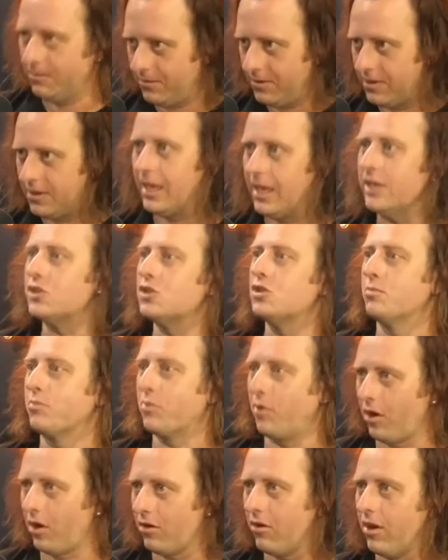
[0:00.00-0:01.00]
gets you
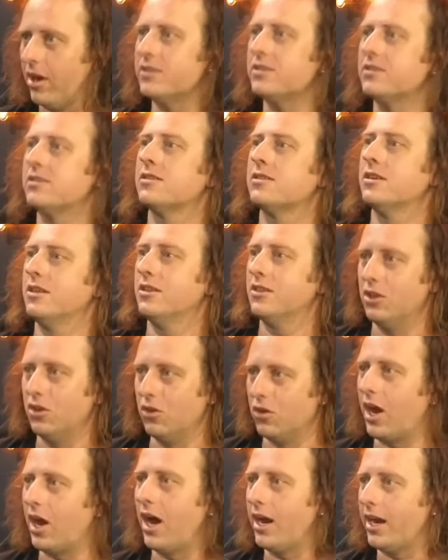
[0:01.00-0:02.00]
progress that you
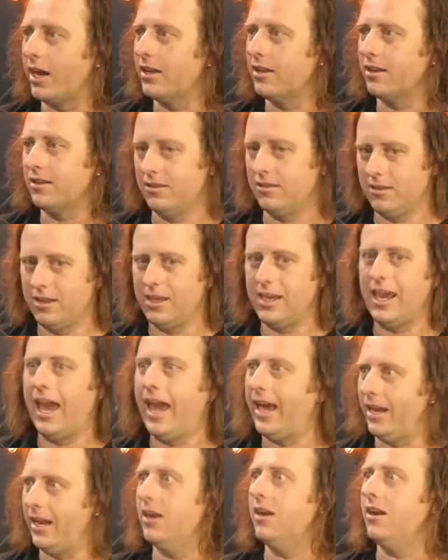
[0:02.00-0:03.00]
can't
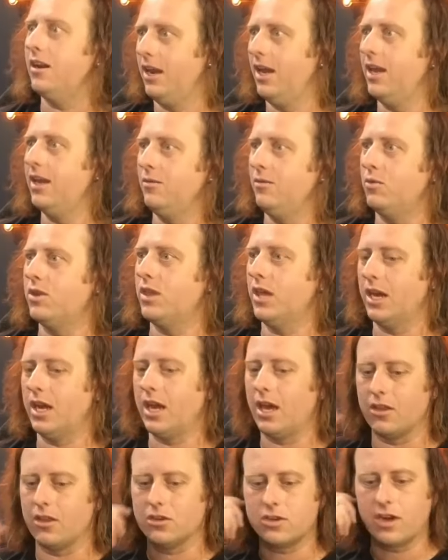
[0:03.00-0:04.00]
get in, with any
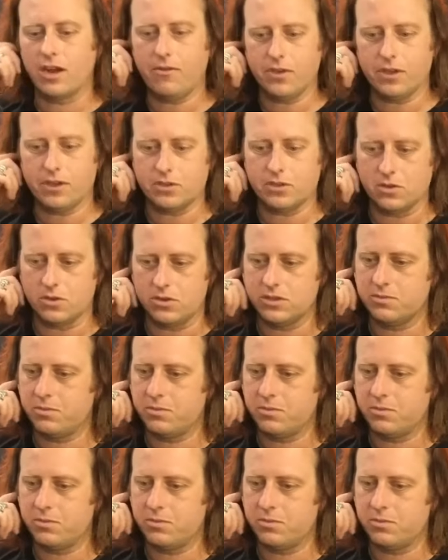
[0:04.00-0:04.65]
other traffic source.